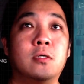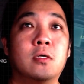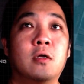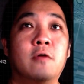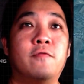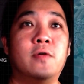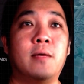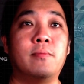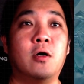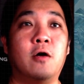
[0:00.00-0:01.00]
further up
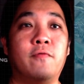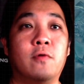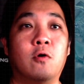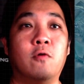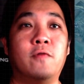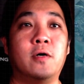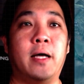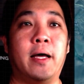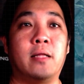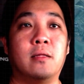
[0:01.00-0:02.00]
north over
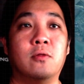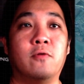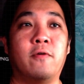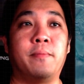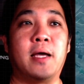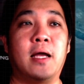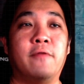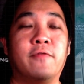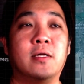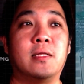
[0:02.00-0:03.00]
at
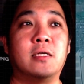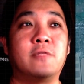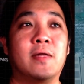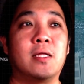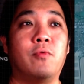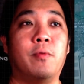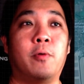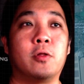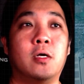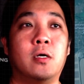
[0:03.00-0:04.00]
Novomihailivka. There is fighting
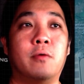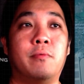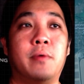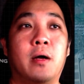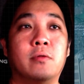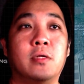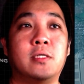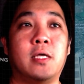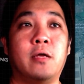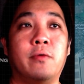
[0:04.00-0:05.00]
reported around this
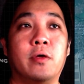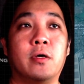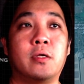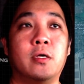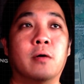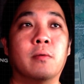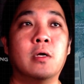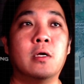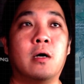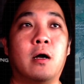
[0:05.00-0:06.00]
area here.
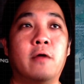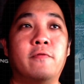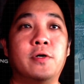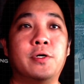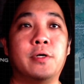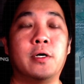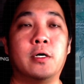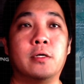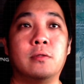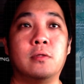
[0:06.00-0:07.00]
However,
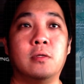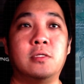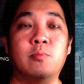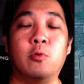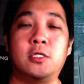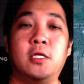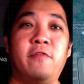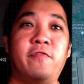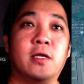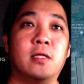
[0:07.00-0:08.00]
the most
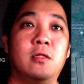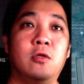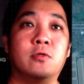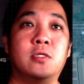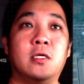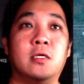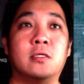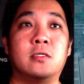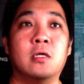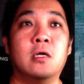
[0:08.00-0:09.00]
significant news
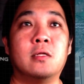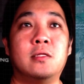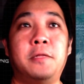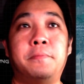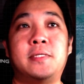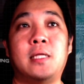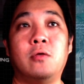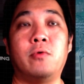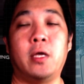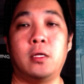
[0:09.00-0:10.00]
is Deep State
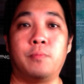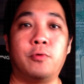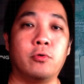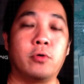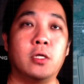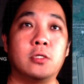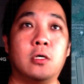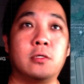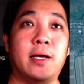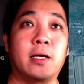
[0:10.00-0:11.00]
UA, the pro-Ukrainian
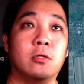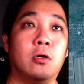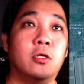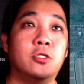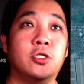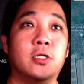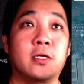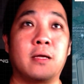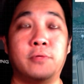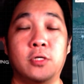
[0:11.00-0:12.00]
source, acknowledging the
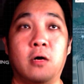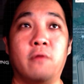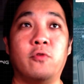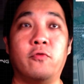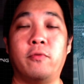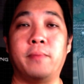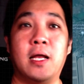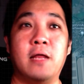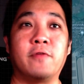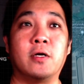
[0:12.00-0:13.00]
capture of
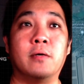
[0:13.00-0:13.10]
Novomihailivka.